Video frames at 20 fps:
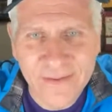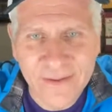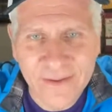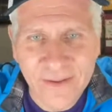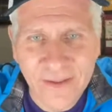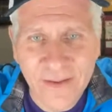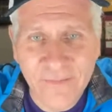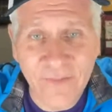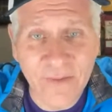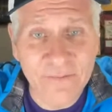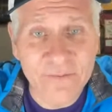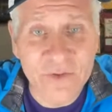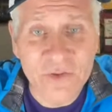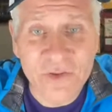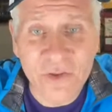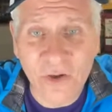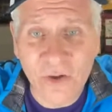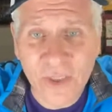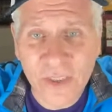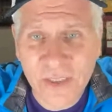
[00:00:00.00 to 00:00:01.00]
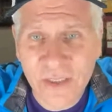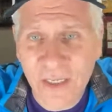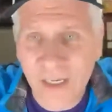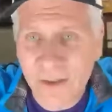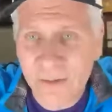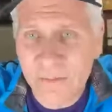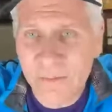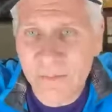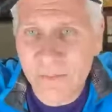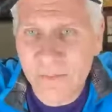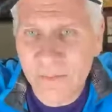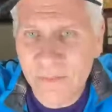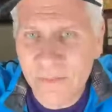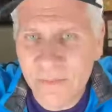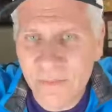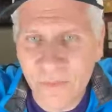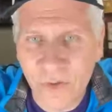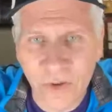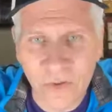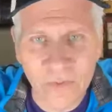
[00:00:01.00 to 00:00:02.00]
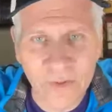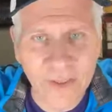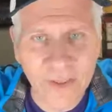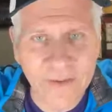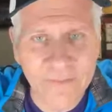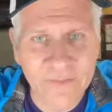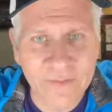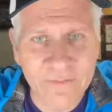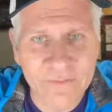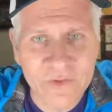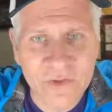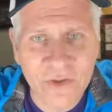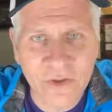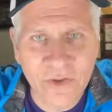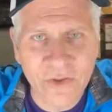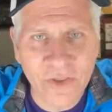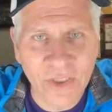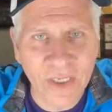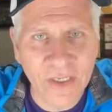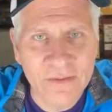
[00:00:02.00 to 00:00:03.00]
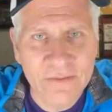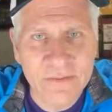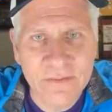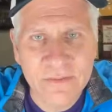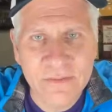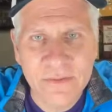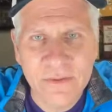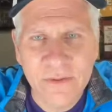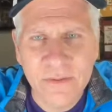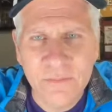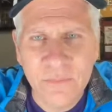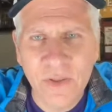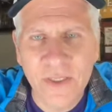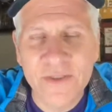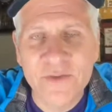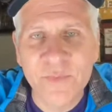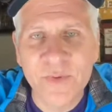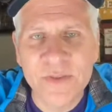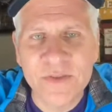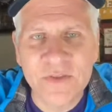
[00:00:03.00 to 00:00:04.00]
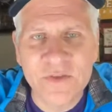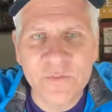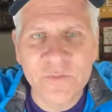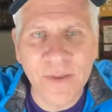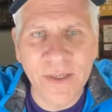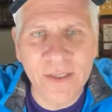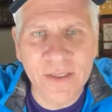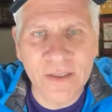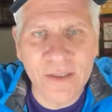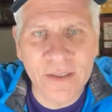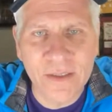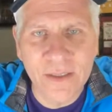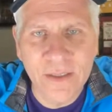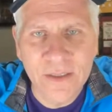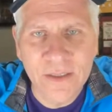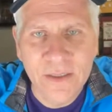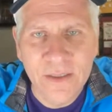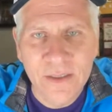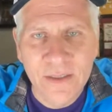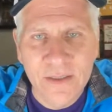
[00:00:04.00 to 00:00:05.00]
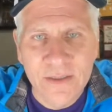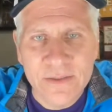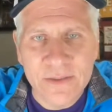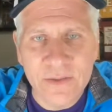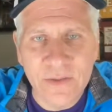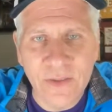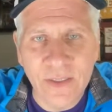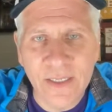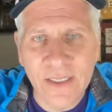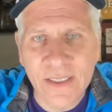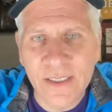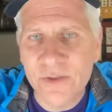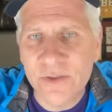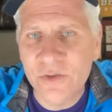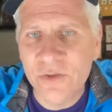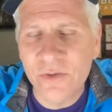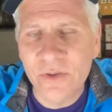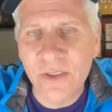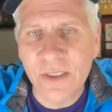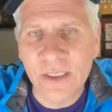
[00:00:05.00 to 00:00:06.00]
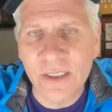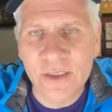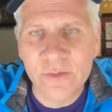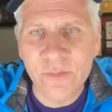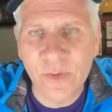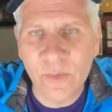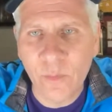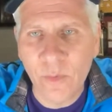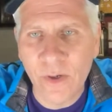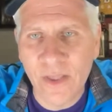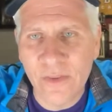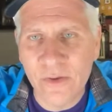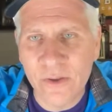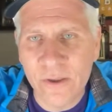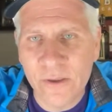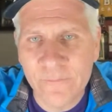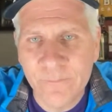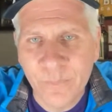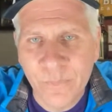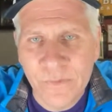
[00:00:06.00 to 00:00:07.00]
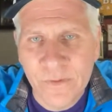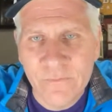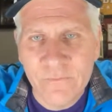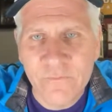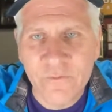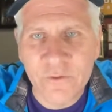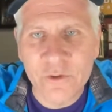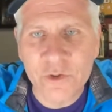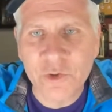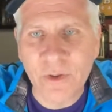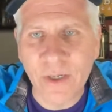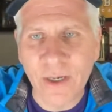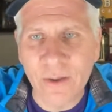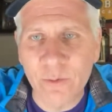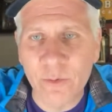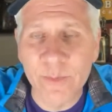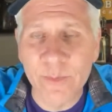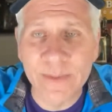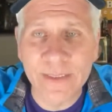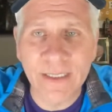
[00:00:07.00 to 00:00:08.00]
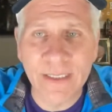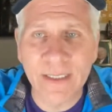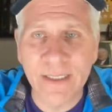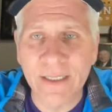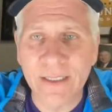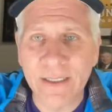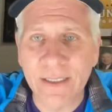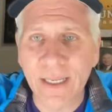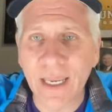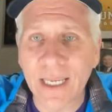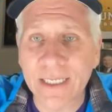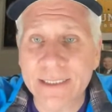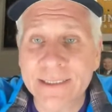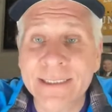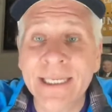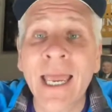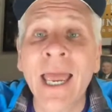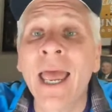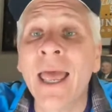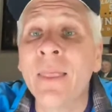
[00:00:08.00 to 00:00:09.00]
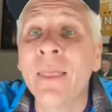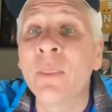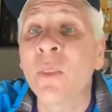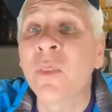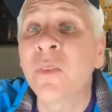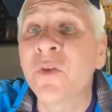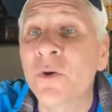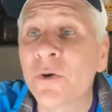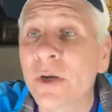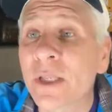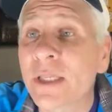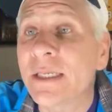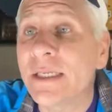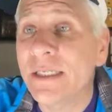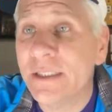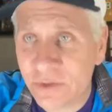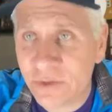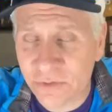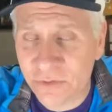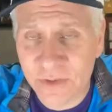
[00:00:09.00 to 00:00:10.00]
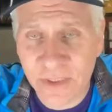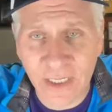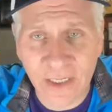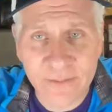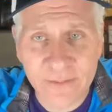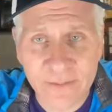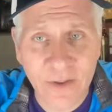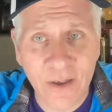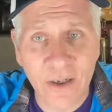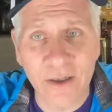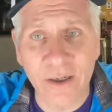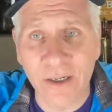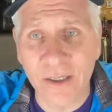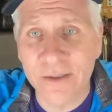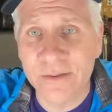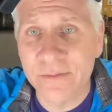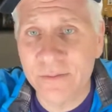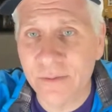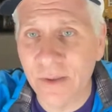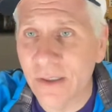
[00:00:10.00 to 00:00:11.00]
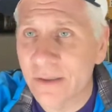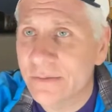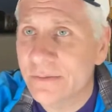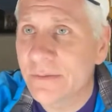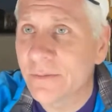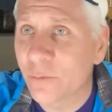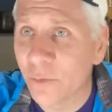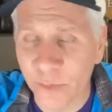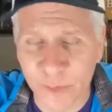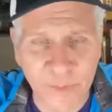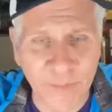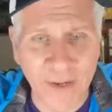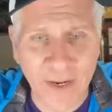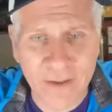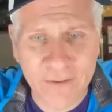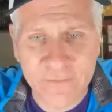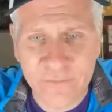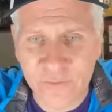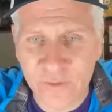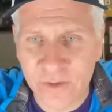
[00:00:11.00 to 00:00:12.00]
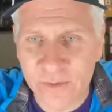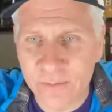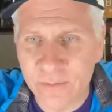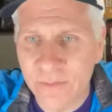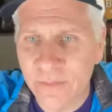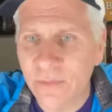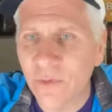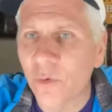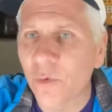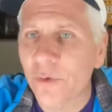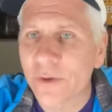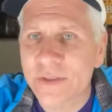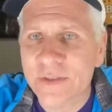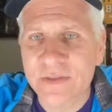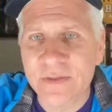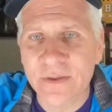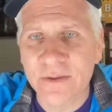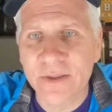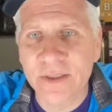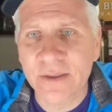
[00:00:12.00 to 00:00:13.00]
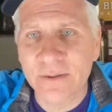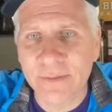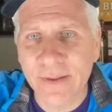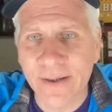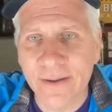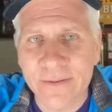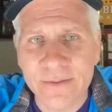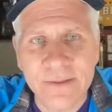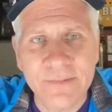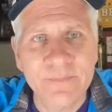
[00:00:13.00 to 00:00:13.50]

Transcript: Have they even started? No, they haven't even started yet. Play has been suspended, delayed due to inclement weather. First round will begin at 10:30 Eastern time. All right. Well, we'll be back from Orange Theory around